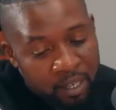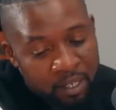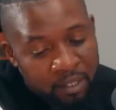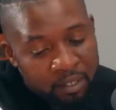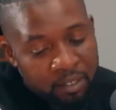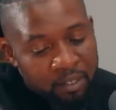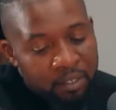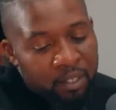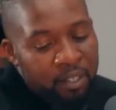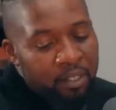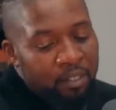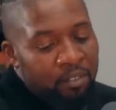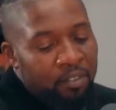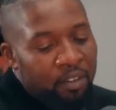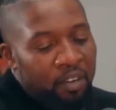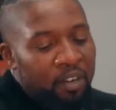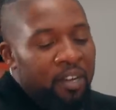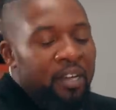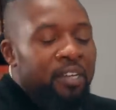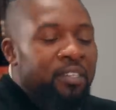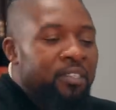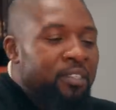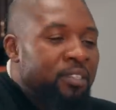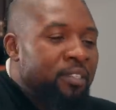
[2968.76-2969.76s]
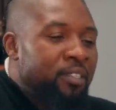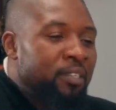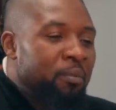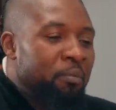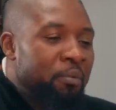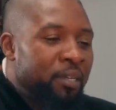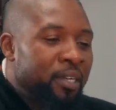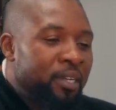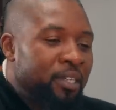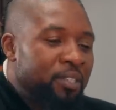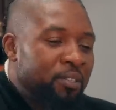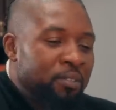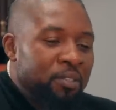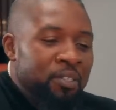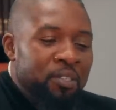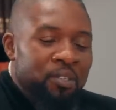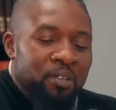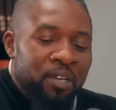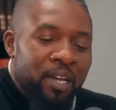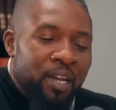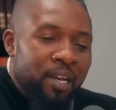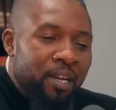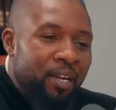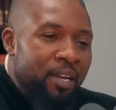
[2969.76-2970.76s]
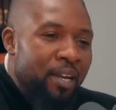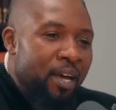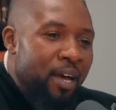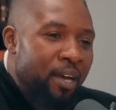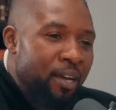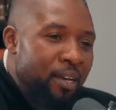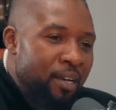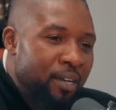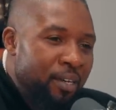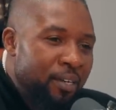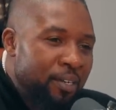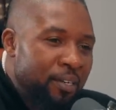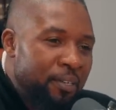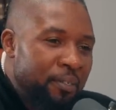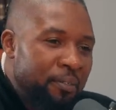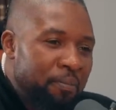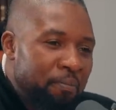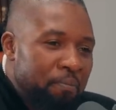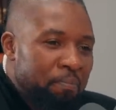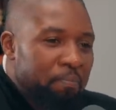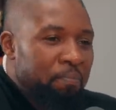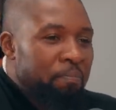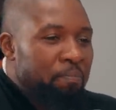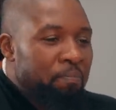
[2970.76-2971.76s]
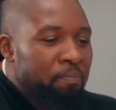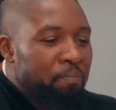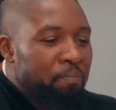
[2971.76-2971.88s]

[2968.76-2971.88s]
that's that's very interesting because we do that a lot. Um,